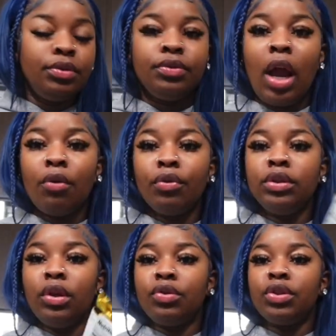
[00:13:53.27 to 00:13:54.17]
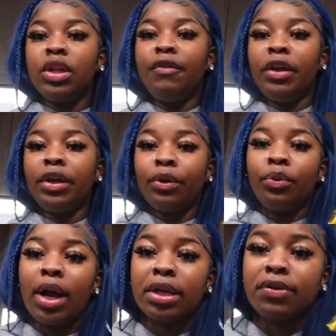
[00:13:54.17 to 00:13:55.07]
not really no stuff in there. Well,
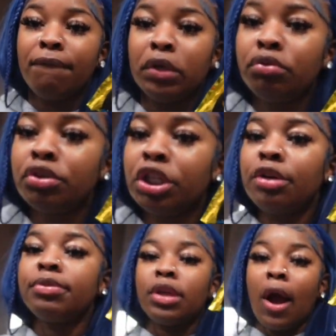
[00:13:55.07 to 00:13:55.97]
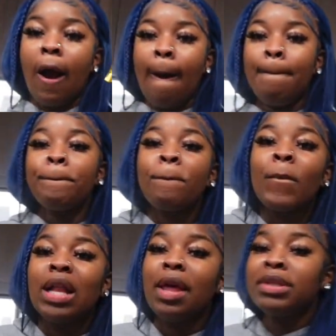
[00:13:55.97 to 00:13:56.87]
I got some voodoo chips, y'all.
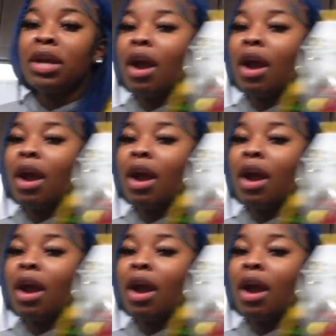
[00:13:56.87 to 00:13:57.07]
Let me tell